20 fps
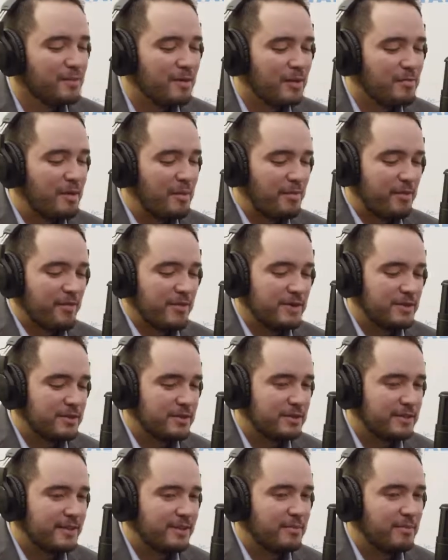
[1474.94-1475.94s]
One of my
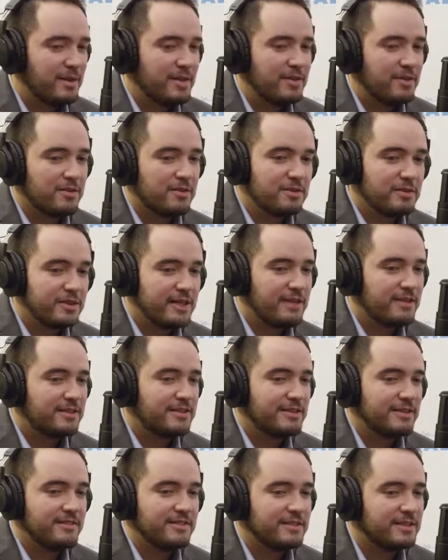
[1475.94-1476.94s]
professors said it best, Dr. Jerry
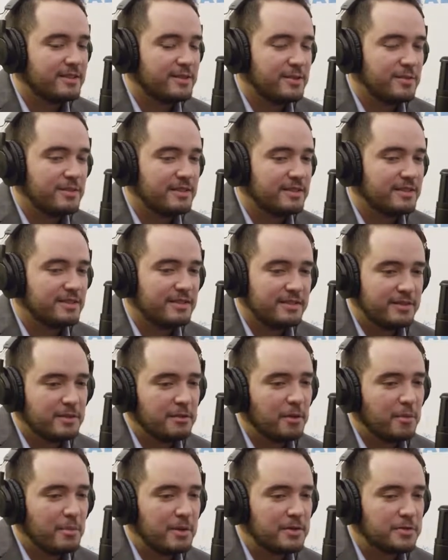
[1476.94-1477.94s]
Stevenson, who is
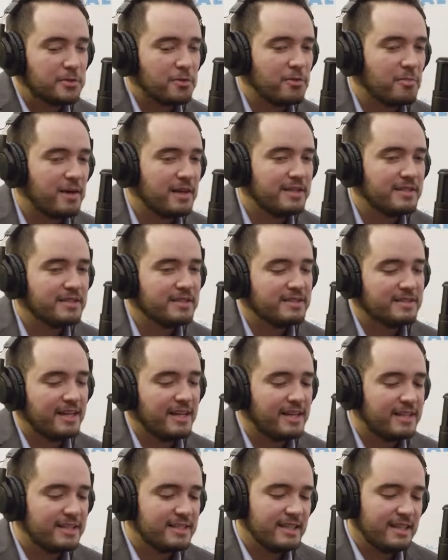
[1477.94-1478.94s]
still a mentor of mine to this
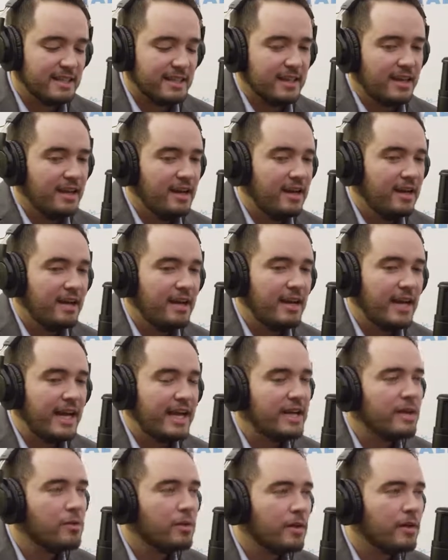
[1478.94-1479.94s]
day. He said,
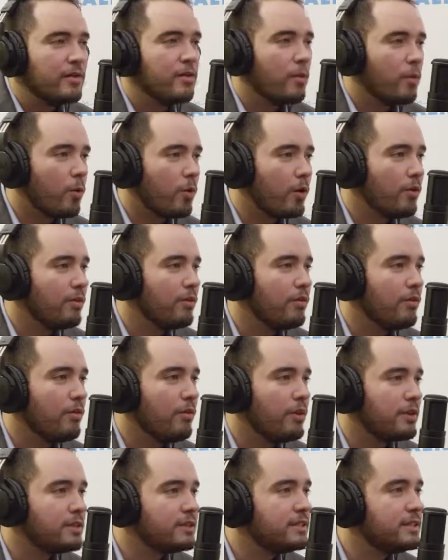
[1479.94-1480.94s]
anywhere in the
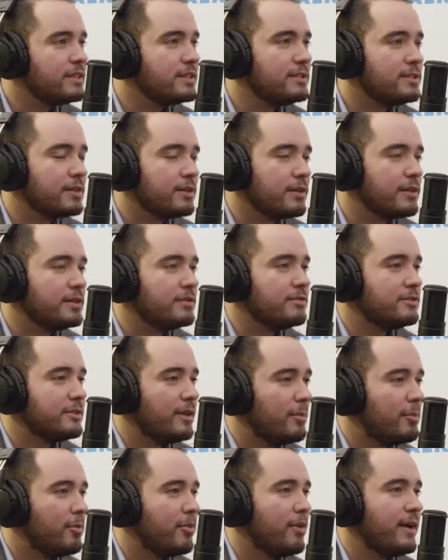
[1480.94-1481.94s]
world, there's 6 degrees of
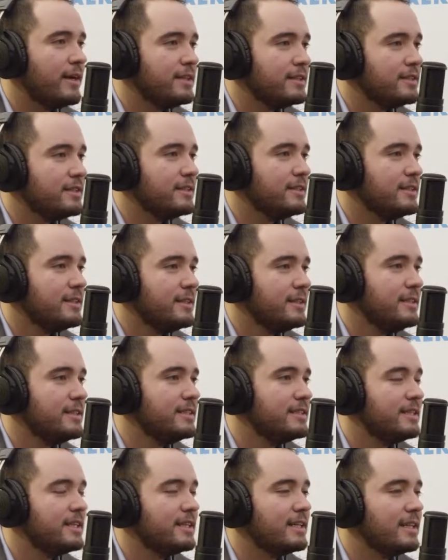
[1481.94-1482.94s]
separation. He
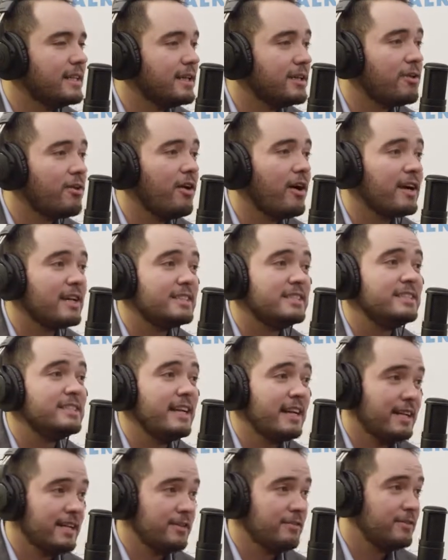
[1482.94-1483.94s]
said, in Little Rock, it's
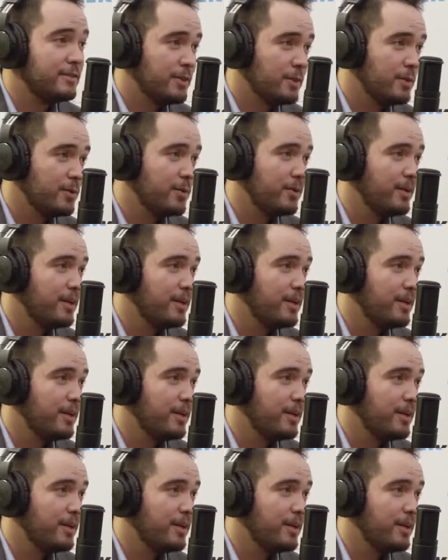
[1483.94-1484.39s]
-2.